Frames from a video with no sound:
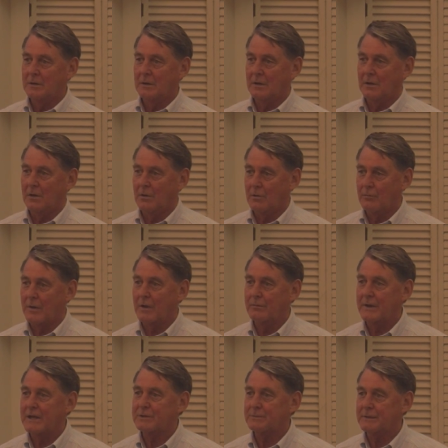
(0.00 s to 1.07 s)
uh,
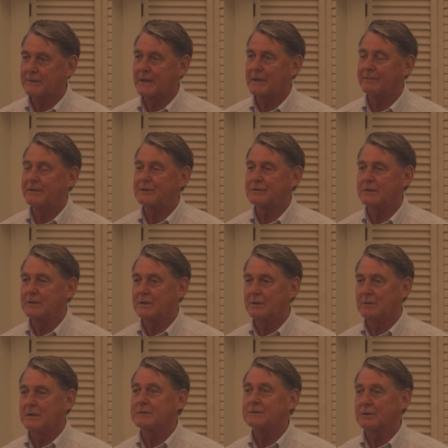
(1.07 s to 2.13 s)
arrangement that eventually
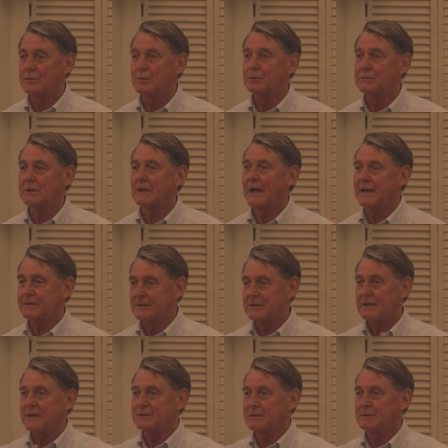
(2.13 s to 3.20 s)
institutionalized
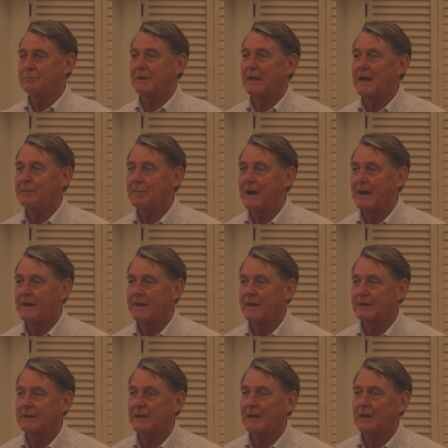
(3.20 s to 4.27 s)
and it became part of
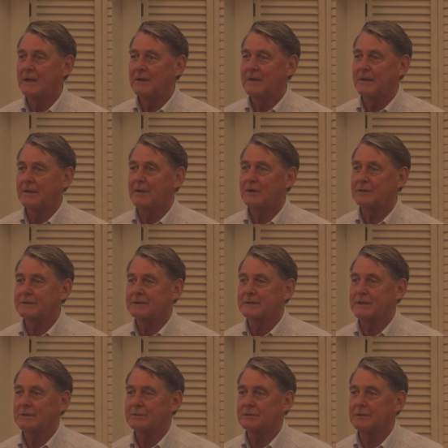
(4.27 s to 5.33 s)
that, that
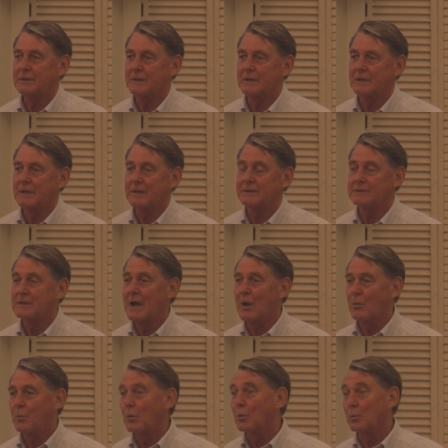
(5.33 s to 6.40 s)
organization uh, and is
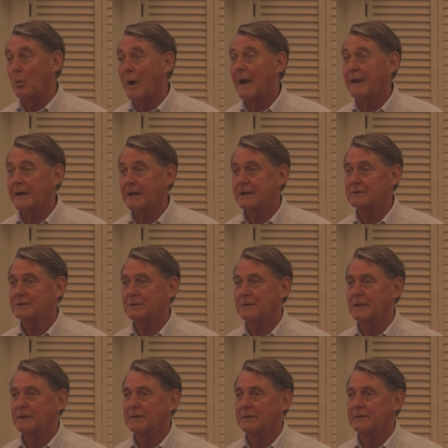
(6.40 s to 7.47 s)
now worldwide actually,
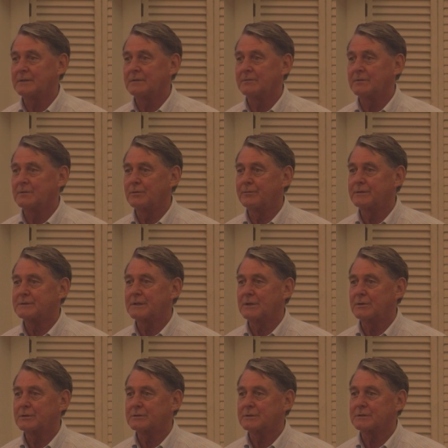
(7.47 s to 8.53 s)
that the
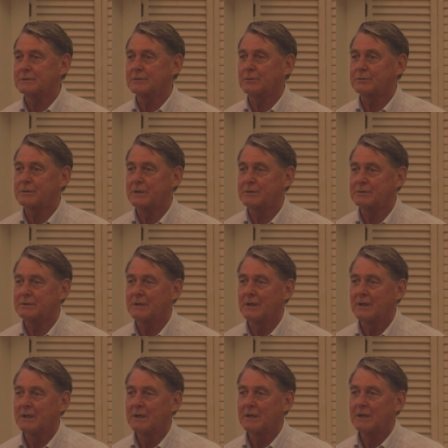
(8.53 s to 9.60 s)
Visiting Nurses Association.
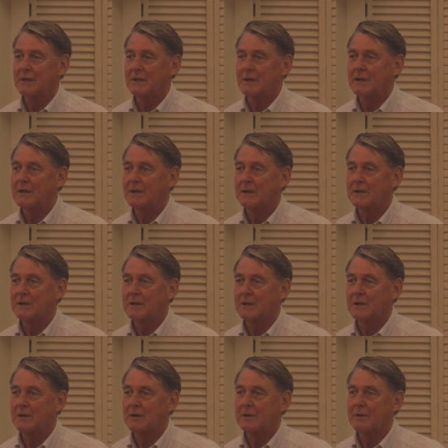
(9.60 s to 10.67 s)
Yeah, so,
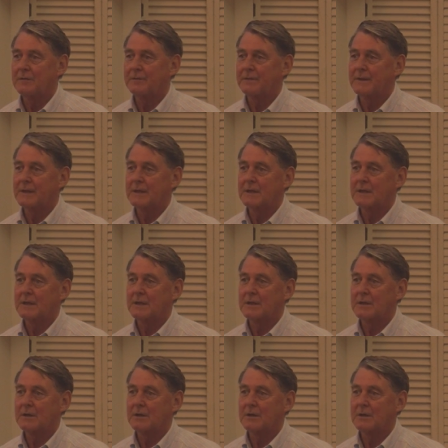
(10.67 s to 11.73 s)
so that
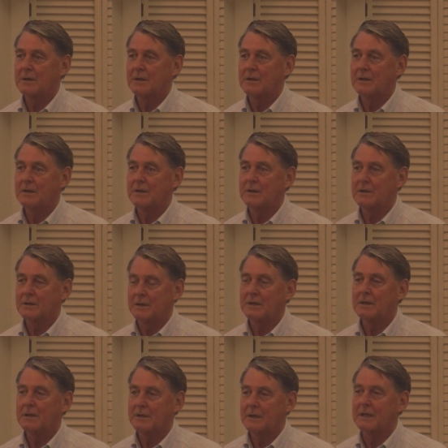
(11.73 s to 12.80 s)
picture with the
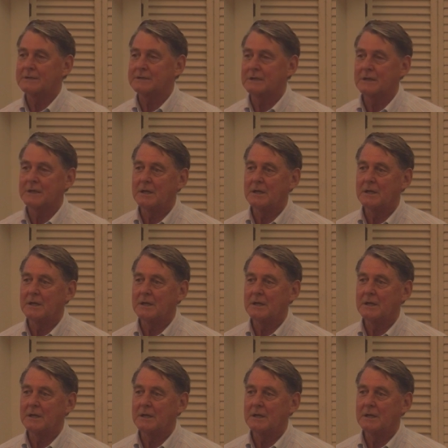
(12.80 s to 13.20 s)
nurse? Yes.